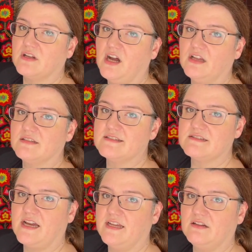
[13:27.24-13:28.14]
color
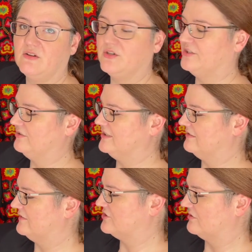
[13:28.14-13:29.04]
style or your
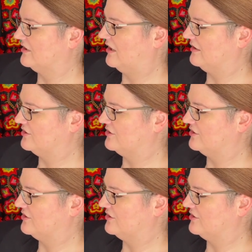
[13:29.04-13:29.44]
individual color